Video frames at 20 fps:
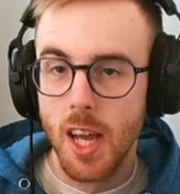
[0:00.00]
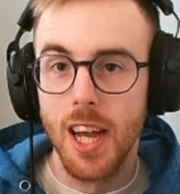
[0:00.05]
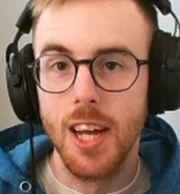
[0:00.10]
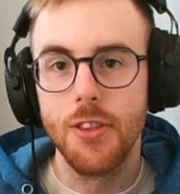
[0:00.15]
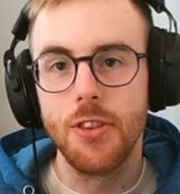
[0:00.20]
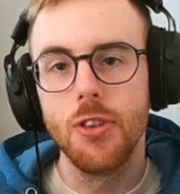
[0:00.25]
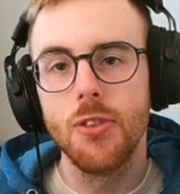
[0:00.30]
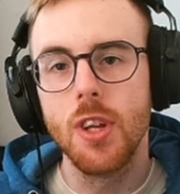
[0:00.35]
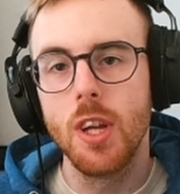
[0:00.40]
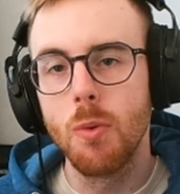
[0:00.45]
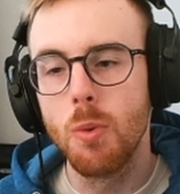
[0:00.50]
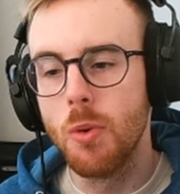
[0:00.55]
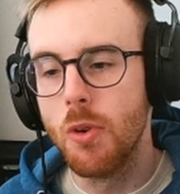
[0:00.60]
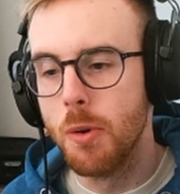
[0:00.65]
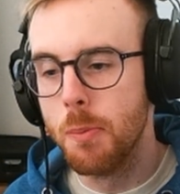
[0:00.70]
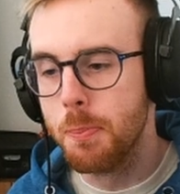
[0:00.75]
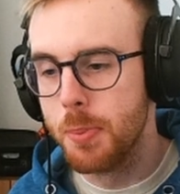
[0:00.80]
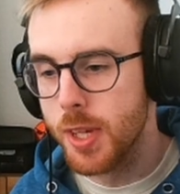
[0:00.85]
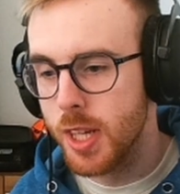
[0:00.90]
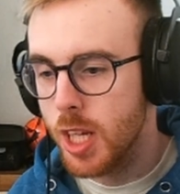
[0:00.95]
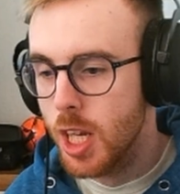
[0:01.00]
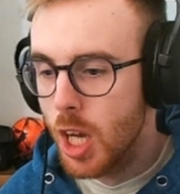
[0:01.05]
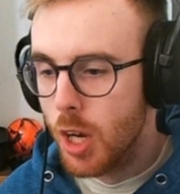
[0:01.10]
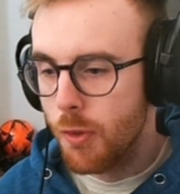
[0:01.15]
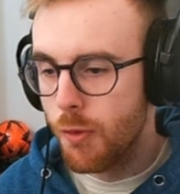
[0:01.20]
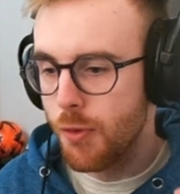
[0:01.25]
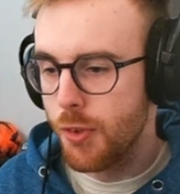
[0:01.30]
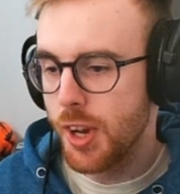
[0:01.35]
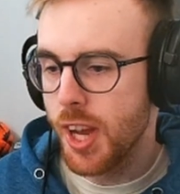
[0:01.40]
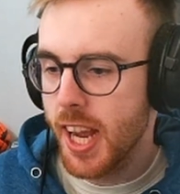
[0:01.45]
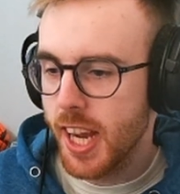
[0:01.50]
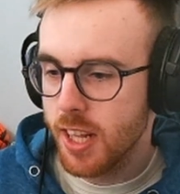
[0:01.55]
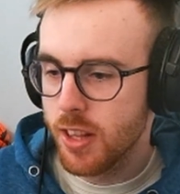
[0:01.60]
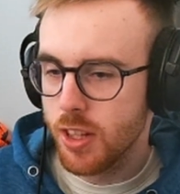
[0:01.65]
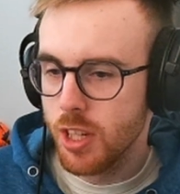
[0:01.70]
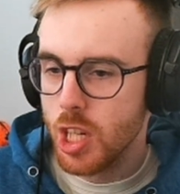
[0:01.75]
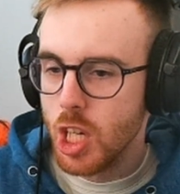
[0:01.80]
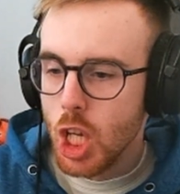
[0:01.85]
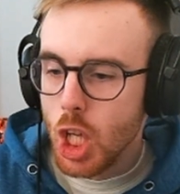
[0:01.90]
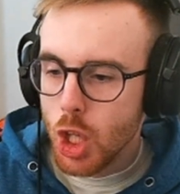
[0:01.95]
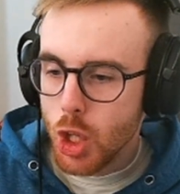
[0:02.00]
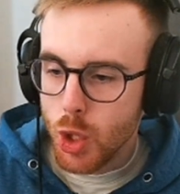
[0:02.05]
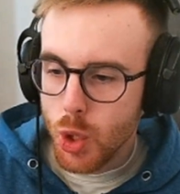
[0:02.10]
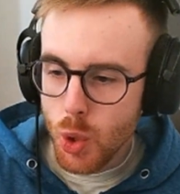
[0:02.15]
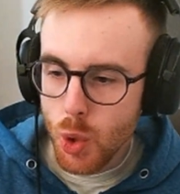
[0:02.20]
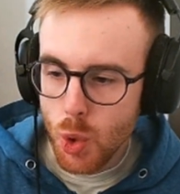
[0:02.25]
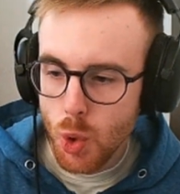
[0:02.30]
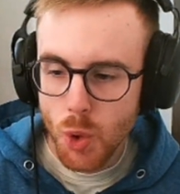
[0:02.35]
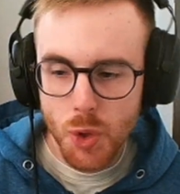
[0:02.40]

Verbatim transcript: and today we will be reacting to